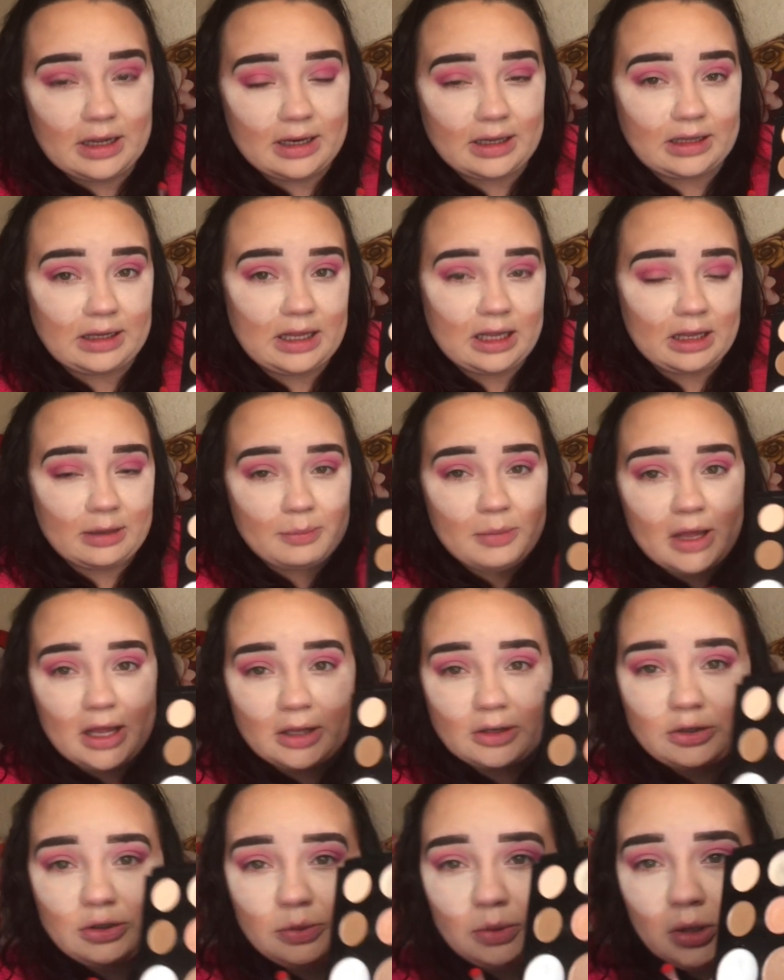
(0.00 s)
of
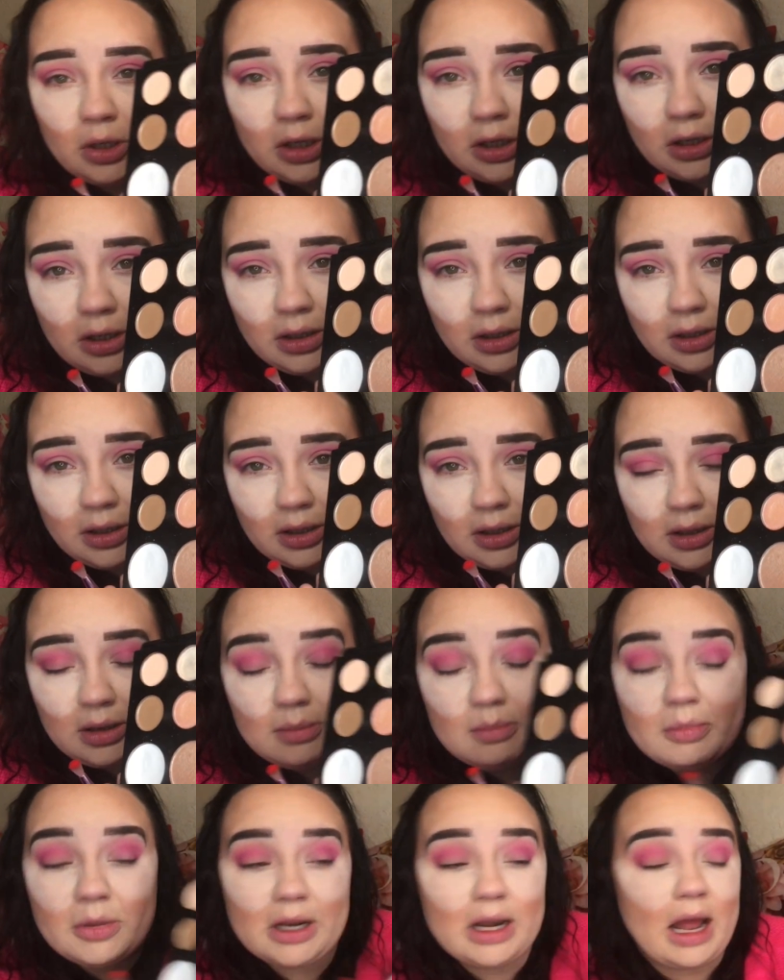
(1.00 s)
kickback to her,
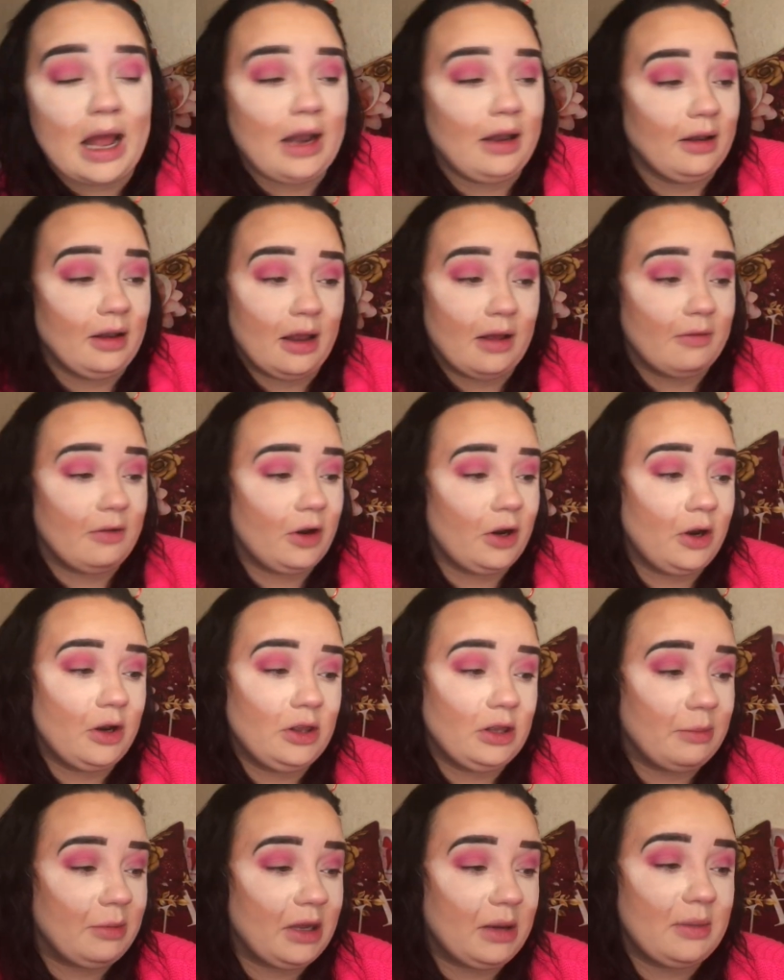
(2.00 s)
but I love her and
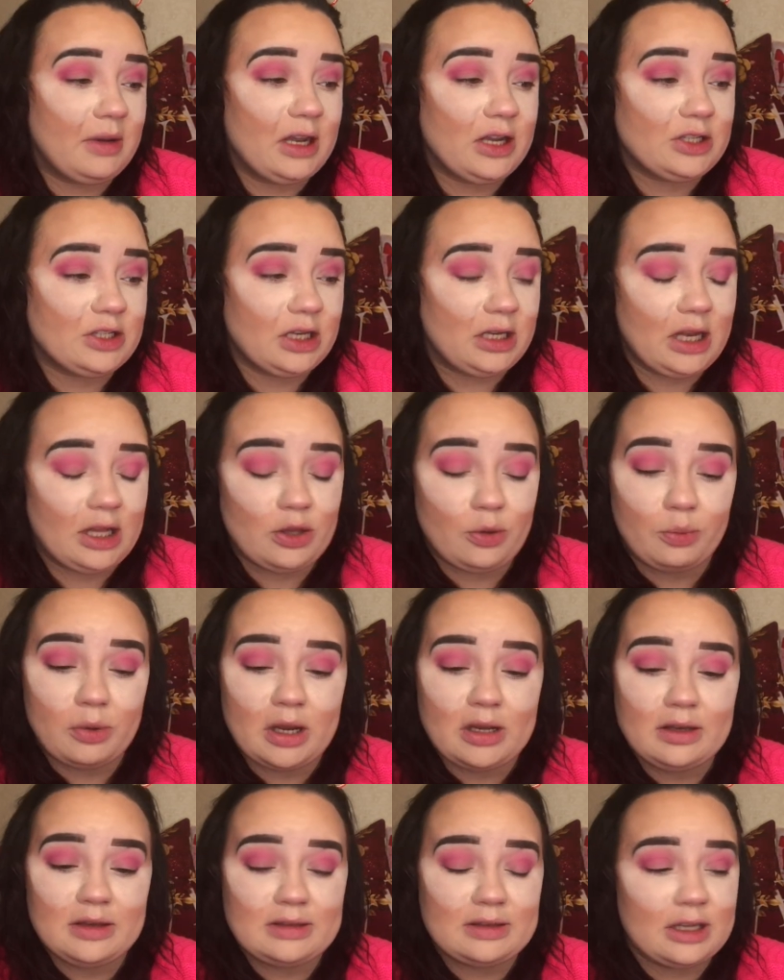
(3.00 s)
the pigmentation and the
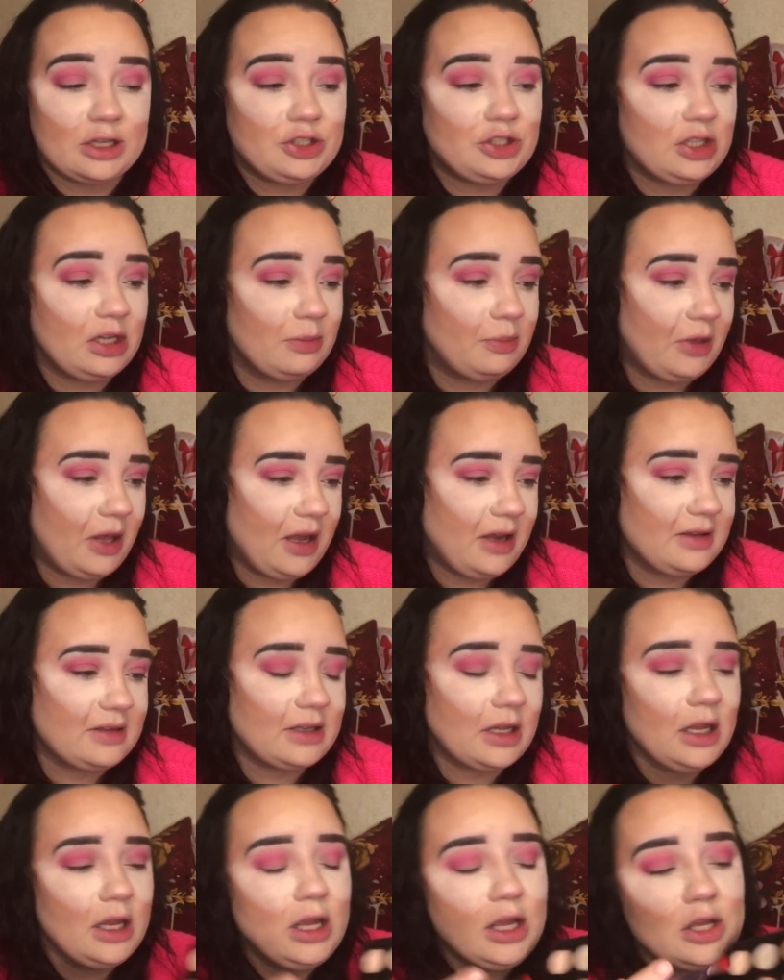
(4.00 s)
redness that she applies.
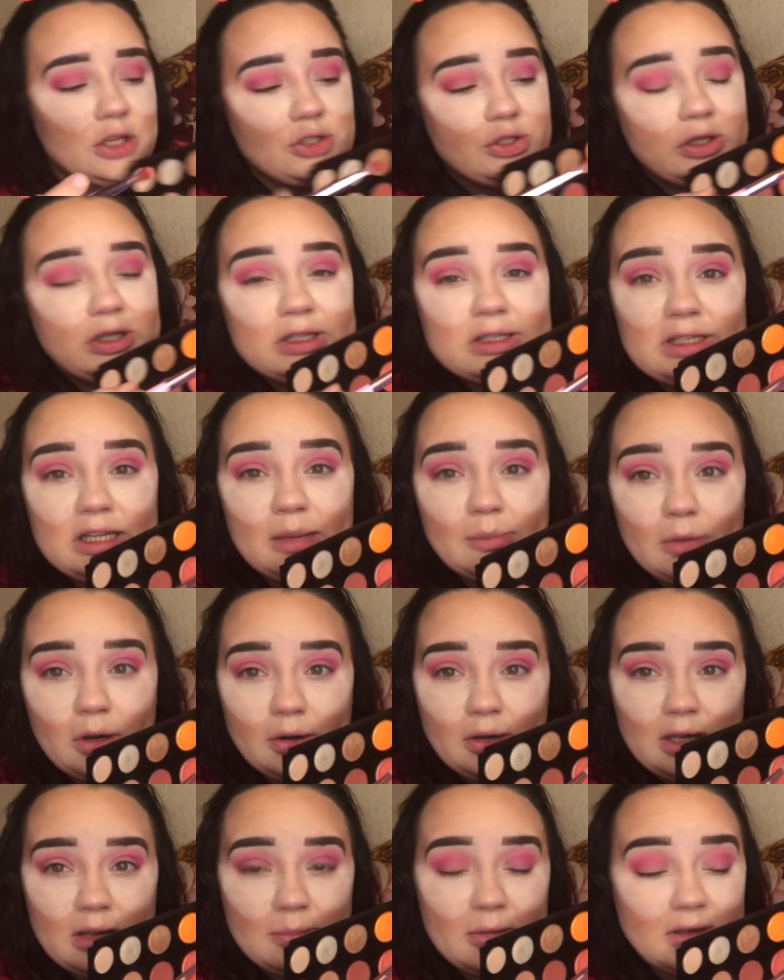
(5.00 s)
As you can see, I'm
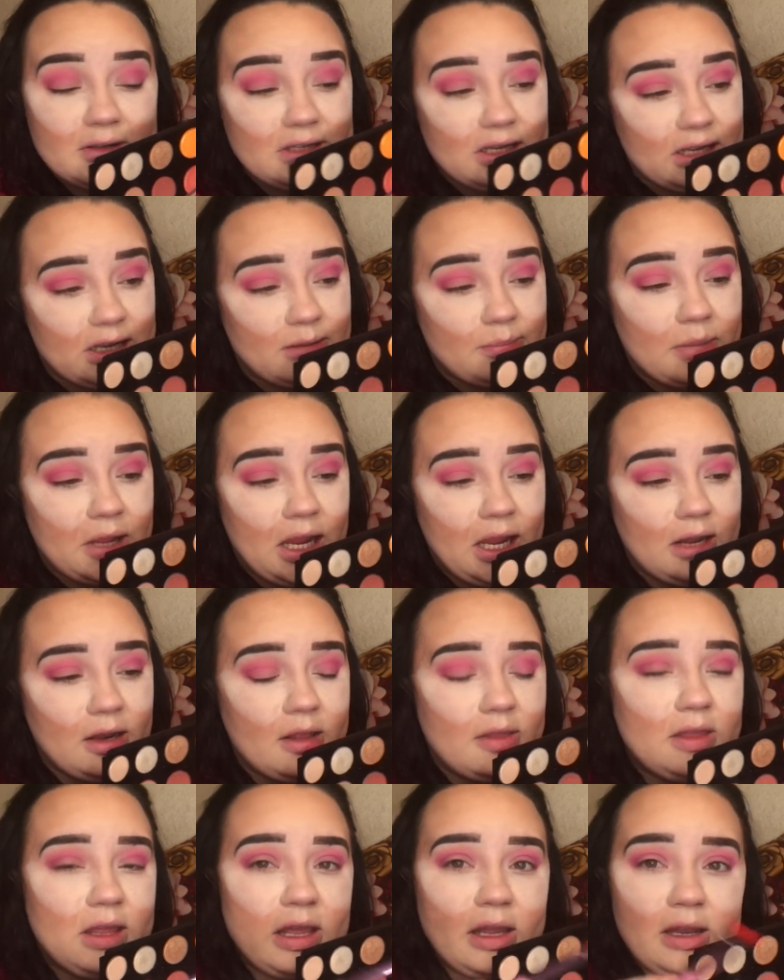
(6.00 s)
already about to hit pan
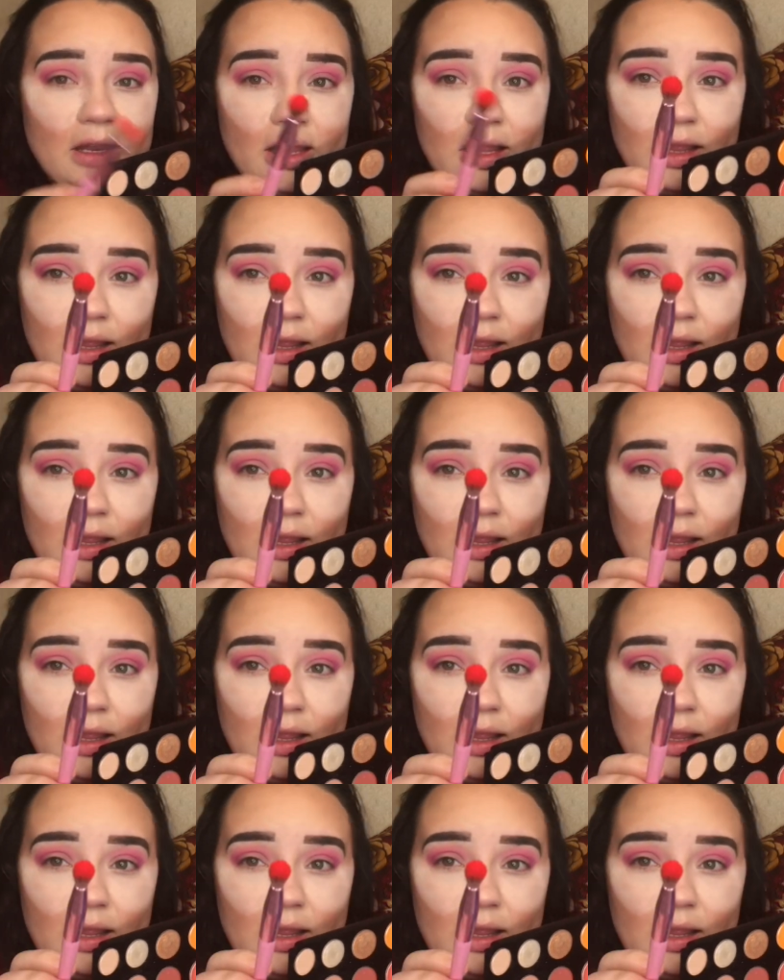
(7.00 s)
on that.